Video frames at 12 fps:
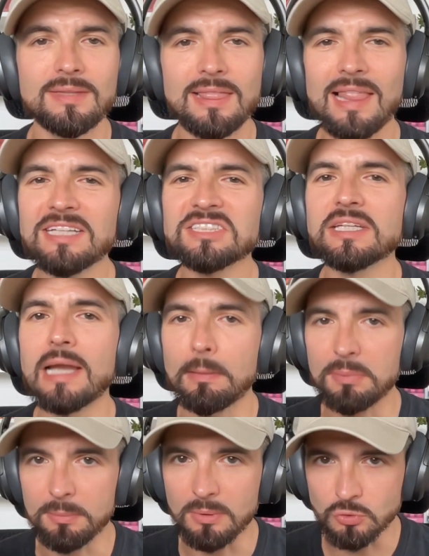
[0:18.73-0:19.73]
less than
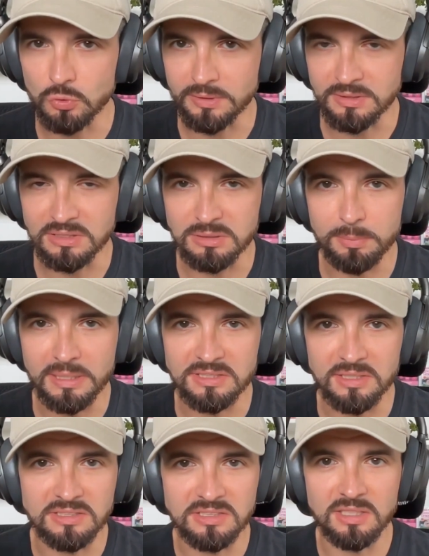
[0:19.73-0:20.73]
optimal choices
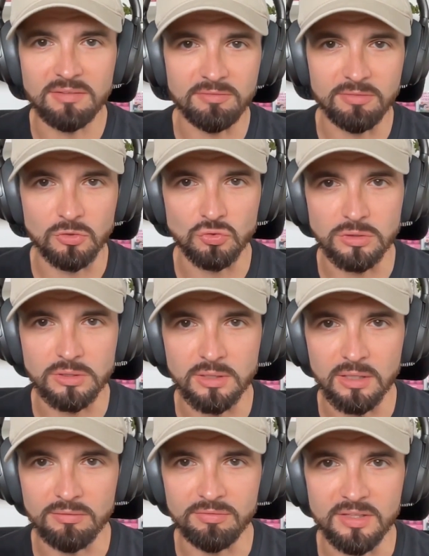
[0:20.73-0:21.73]
based on some version
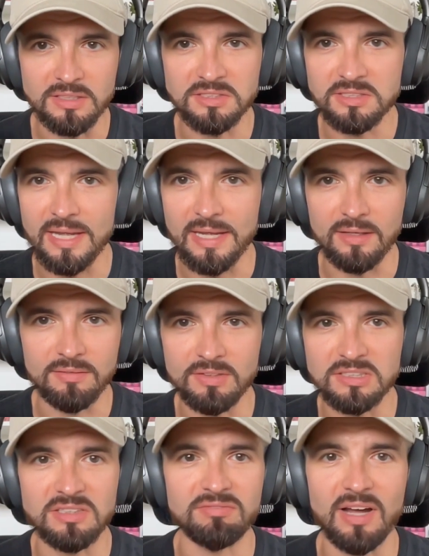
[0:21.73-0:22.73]
of this take, of
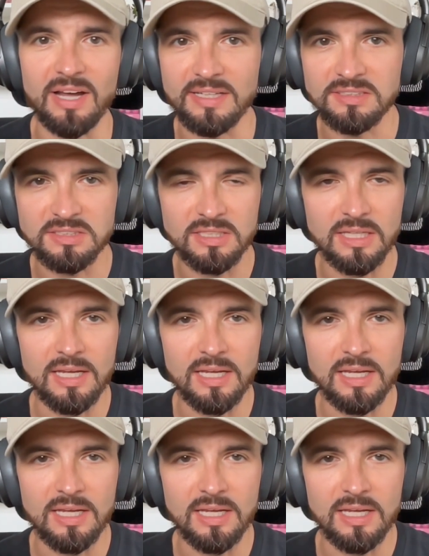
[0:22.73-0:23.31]
this advice.